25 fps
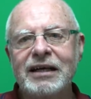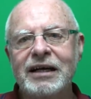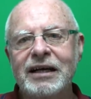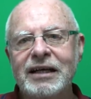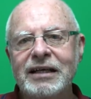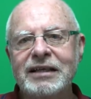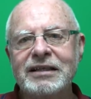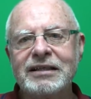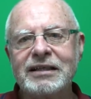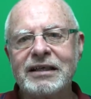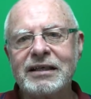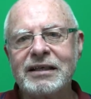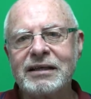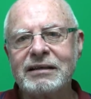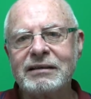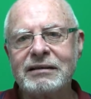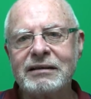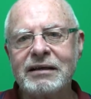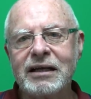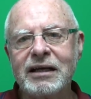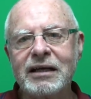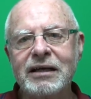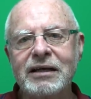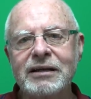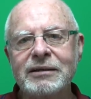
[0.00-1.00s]
and he said,
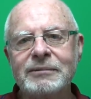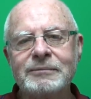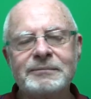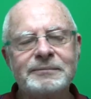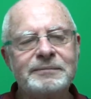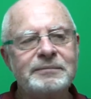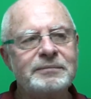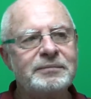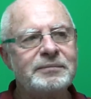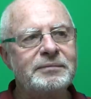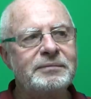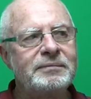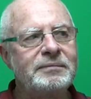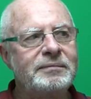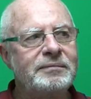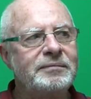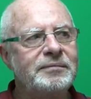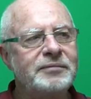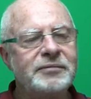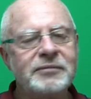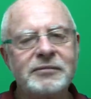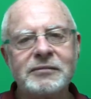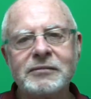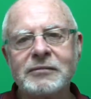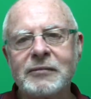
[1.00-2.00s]
hey,
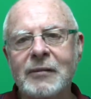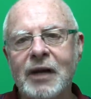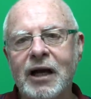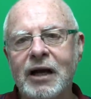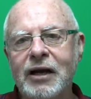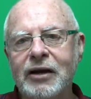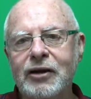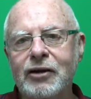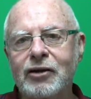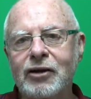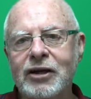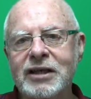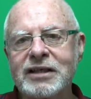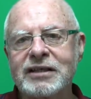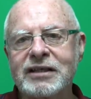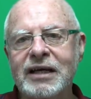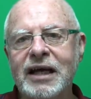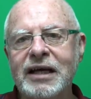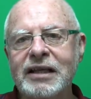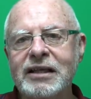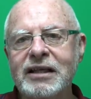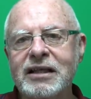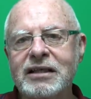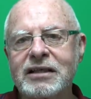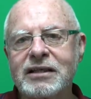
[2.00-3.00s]
you got to
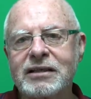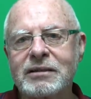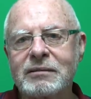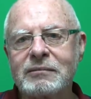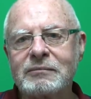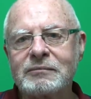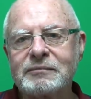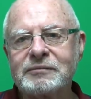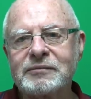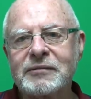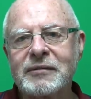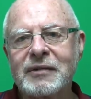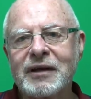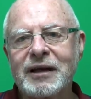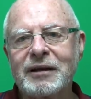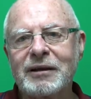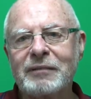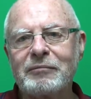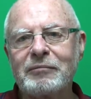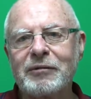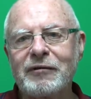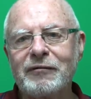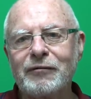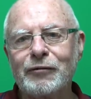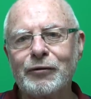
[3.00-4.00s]
sign this
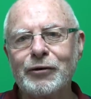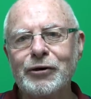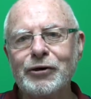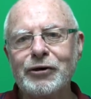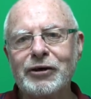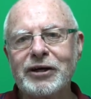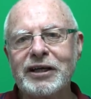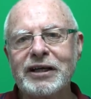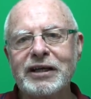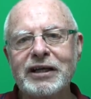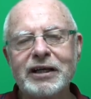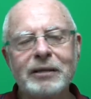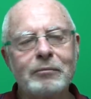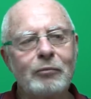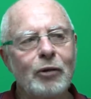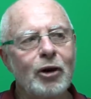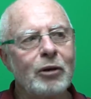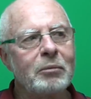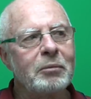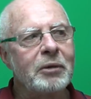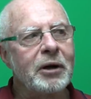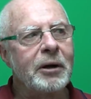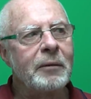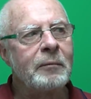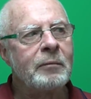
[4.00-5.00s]
before you can
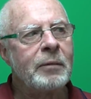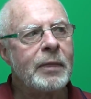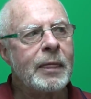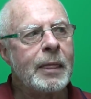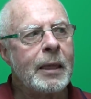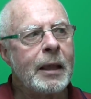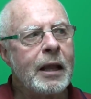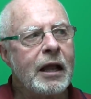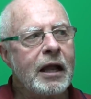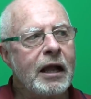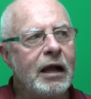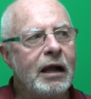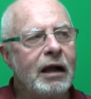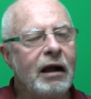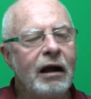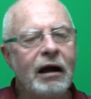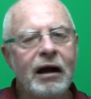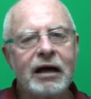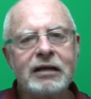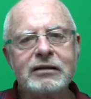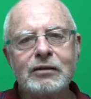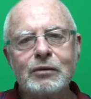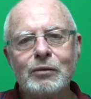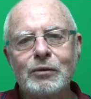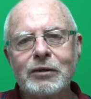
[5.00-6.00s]
demob.
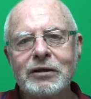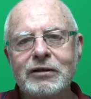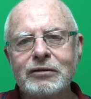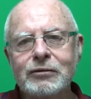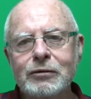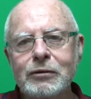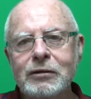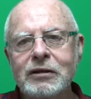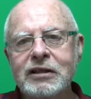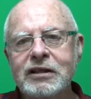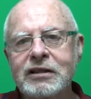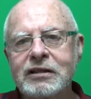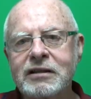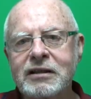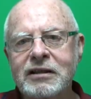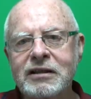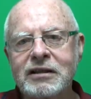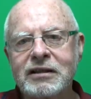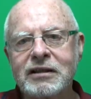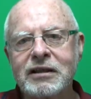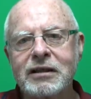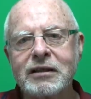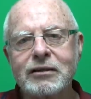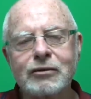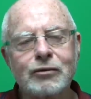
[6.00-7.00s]
I said, what is all this? He
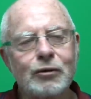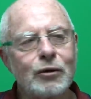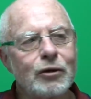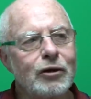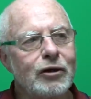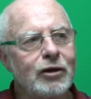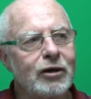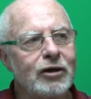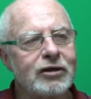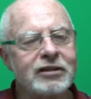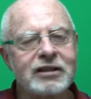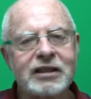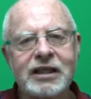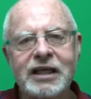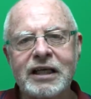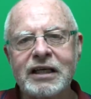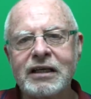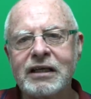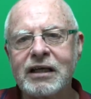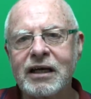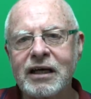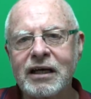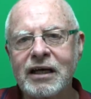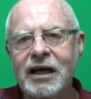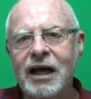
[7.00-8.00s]
said, it's all your lost
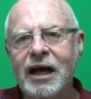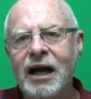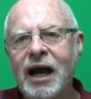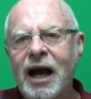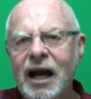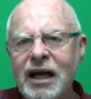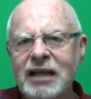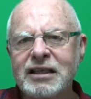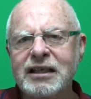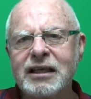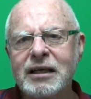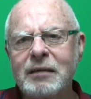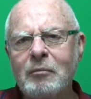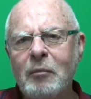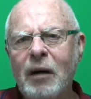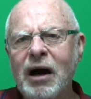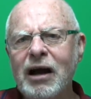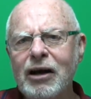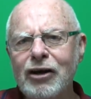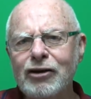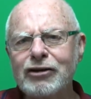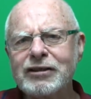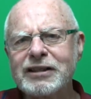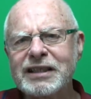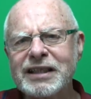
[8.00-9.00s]
kit. I said,
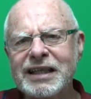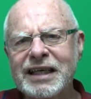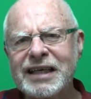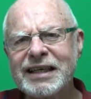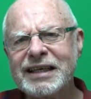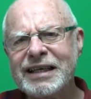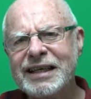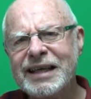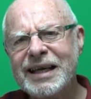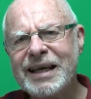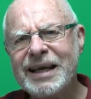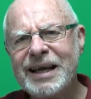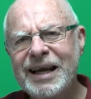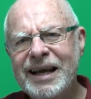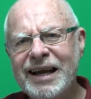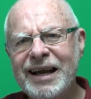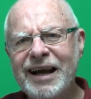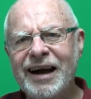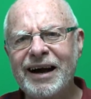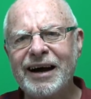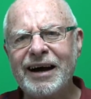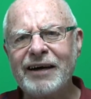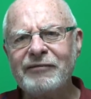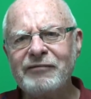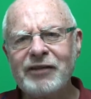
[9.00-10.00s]
my lost kit?
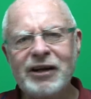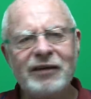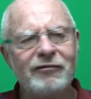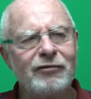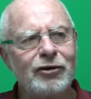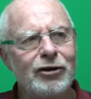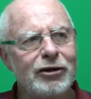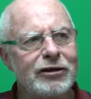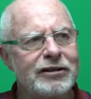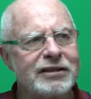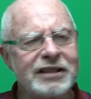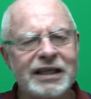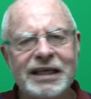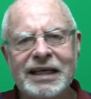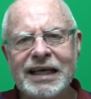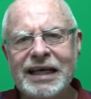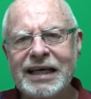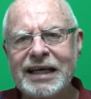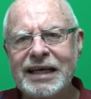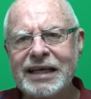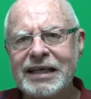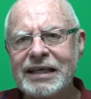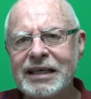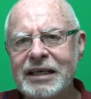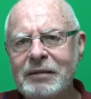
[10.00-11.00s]
I've never lost any
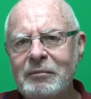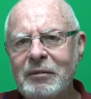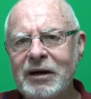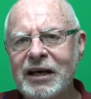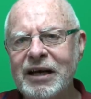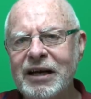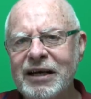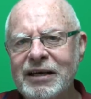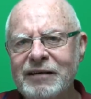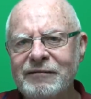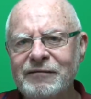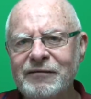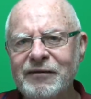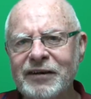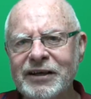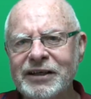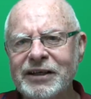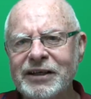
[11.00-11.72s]
kit in my life.